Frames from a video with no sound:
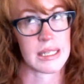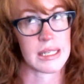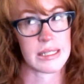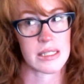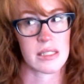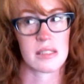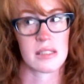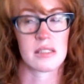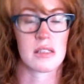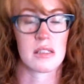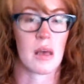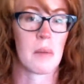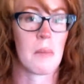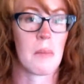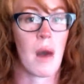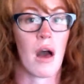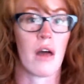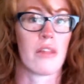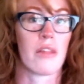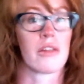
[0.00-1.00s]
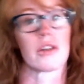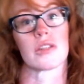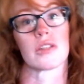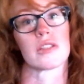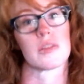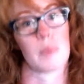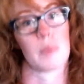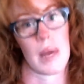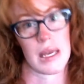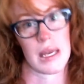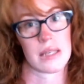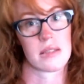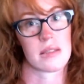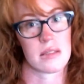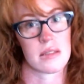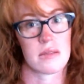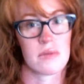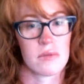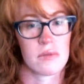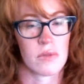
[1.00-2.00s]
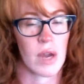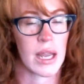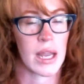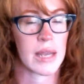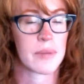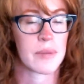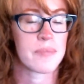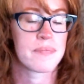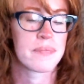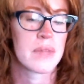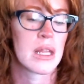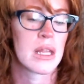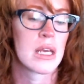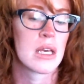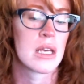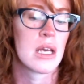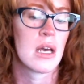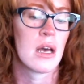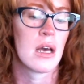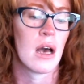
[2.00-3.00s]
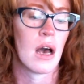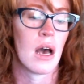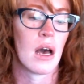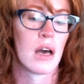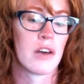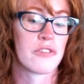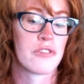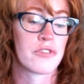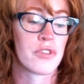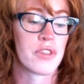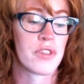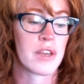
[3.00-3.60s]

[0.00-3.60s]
in some other space, right? If you